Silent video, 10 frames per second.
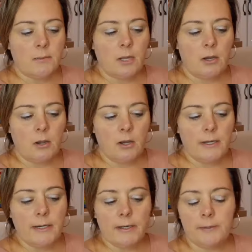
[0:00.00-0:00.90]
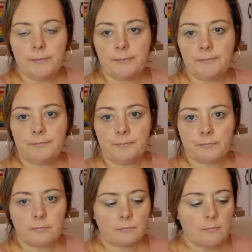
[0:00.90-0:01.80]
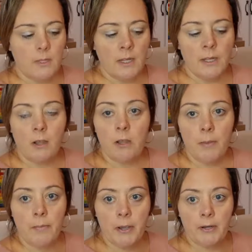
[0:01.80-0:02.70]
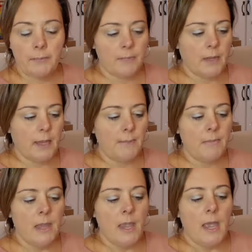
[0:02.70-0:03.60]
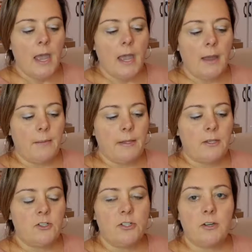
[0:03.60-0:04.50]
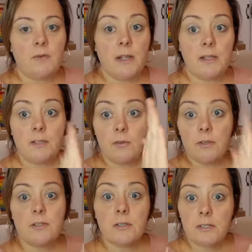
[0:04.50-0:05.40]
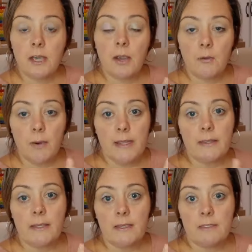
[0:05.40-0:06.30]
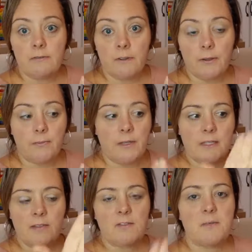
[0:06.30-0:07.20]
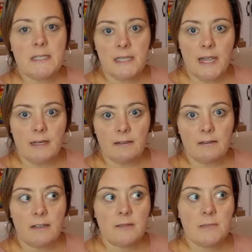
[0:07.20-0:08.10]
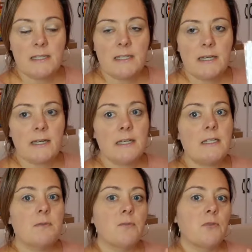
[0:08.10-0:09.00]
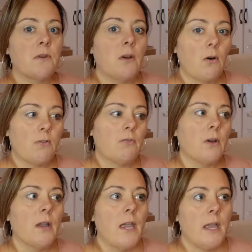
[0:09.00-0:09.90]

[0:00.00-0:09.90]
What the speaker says: block on here. They all come apart, okay? And then she's going to realize, oh, this entire white thing is full. This gives me 10. This means that I need to move it over